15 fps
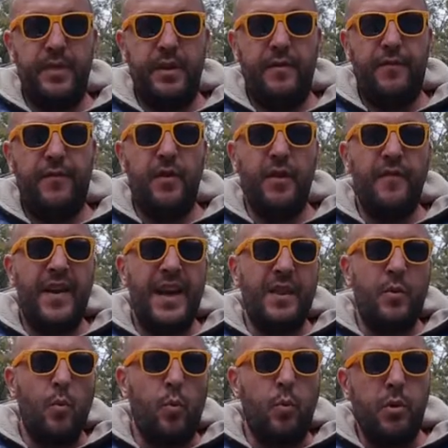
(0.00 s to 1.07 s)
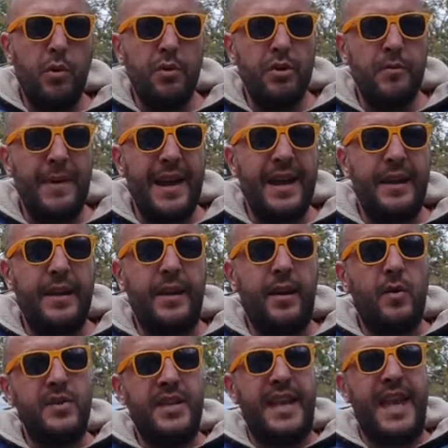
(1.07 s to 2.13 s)
for that warm and
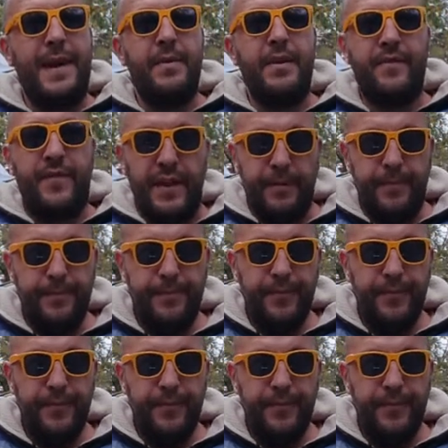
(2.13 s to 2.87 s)
cozy cabin feel.